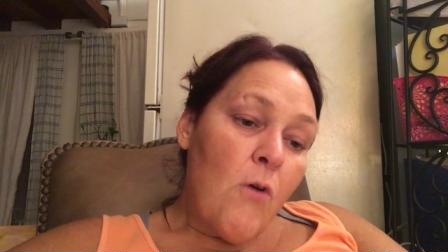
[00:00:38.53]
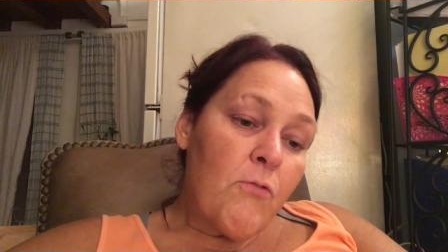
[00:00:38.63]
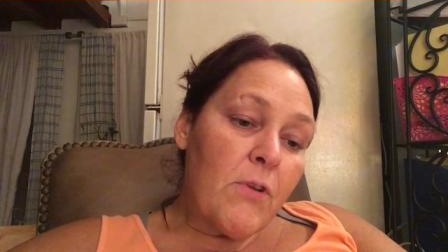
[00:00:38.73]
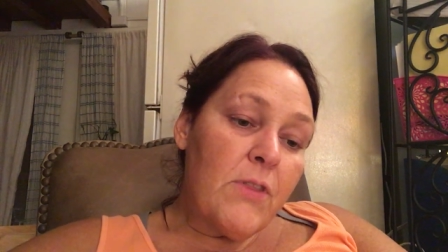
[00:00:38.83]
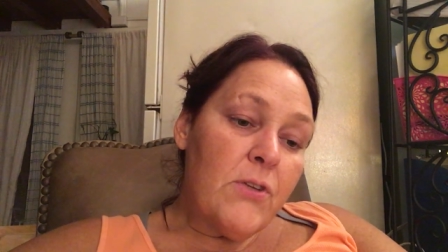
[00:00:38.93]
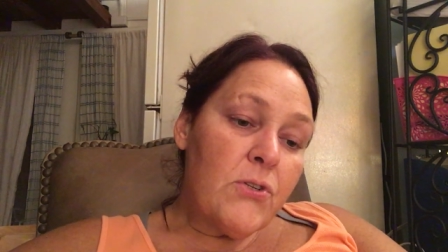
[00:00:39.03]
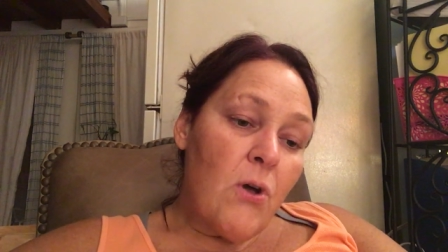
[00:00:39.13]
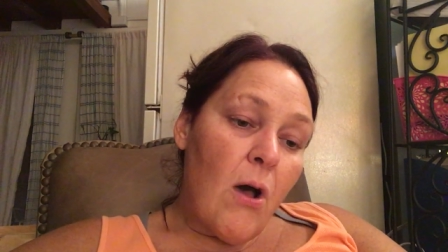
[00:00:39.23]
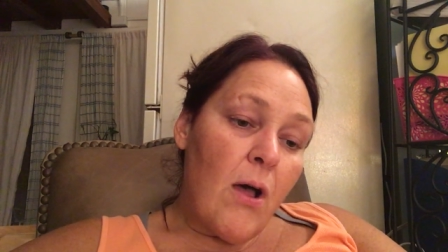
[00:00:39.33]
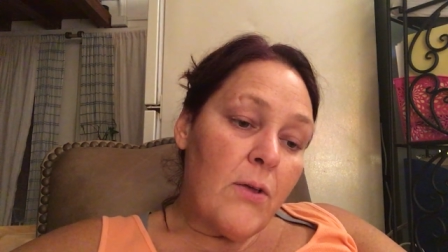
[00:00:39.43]
For this
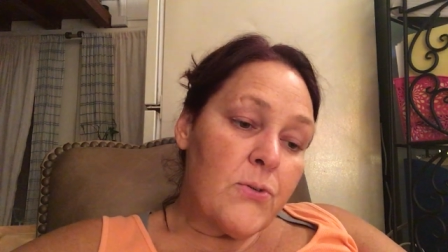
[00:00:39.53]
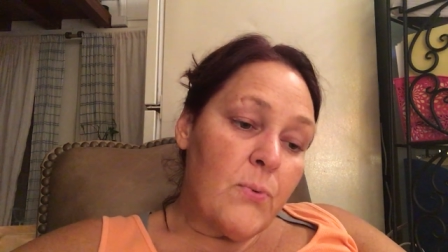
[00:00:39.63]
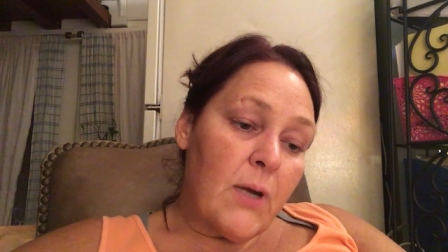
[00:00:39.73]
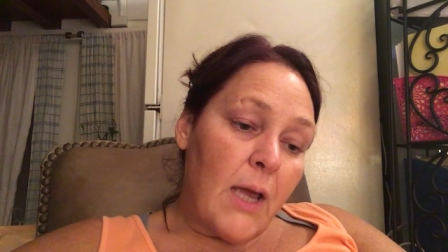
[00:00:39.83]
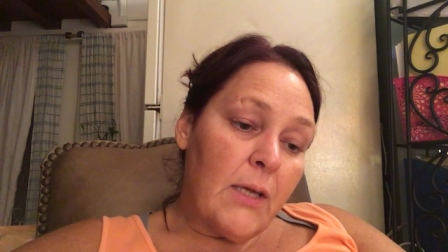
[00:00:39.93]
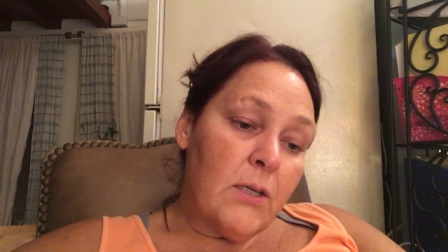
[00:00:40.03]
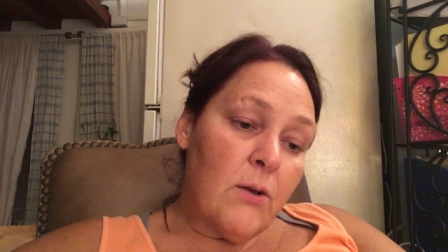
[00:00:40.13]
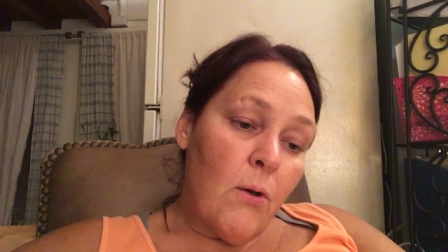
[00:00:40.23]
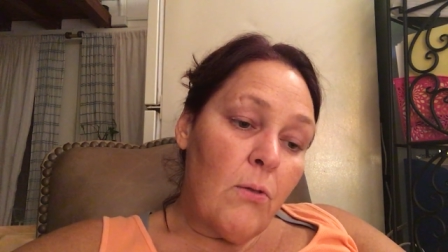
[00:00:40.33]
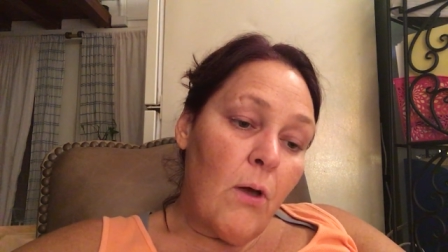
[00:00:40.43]
cause, when I could
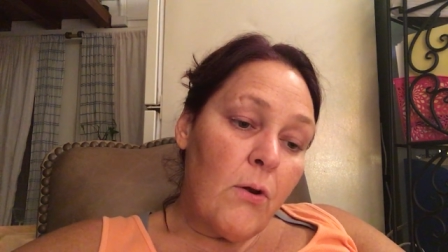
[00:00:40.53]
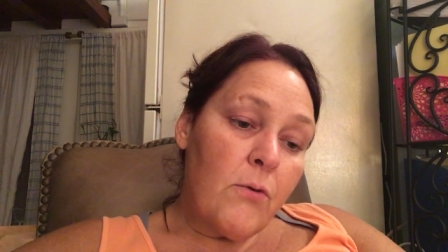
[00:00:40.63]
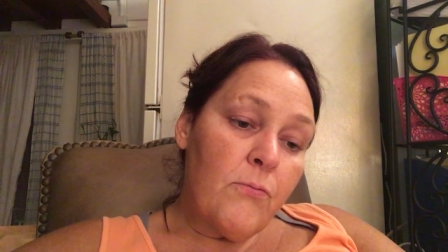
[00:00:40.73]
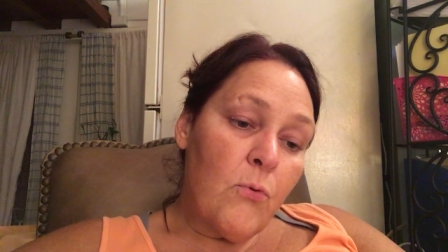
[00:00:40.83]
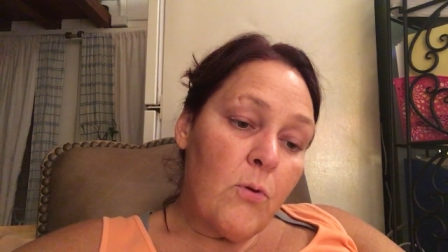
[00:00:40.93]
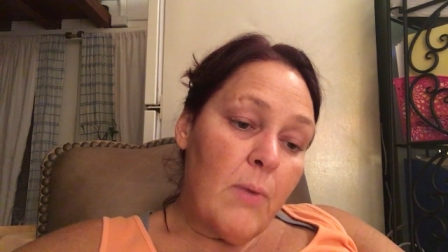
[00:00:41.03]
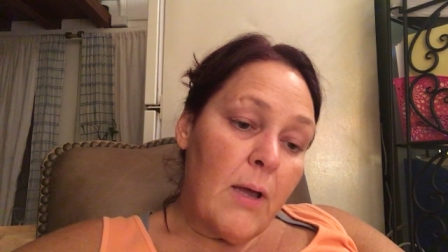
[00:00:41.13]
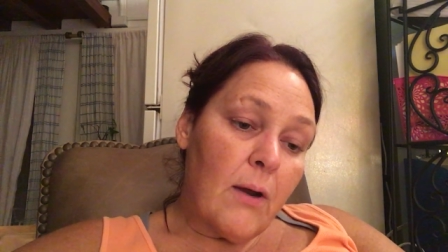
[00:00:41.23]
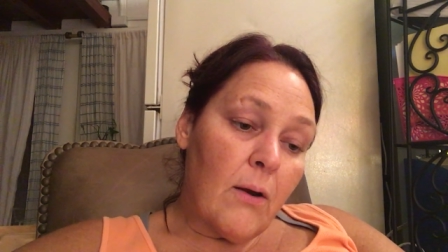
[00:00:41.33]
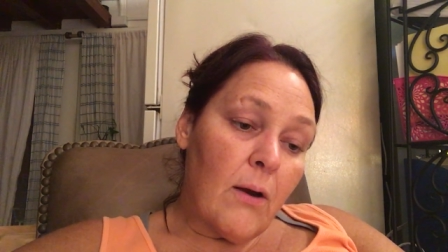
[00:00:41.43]
no longer
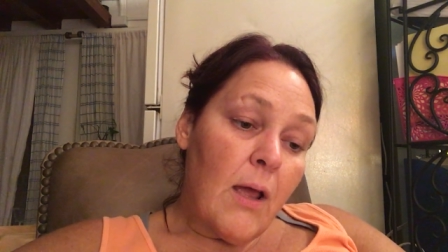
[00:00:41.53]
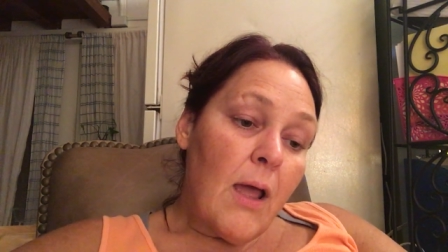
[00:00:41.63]
forbear,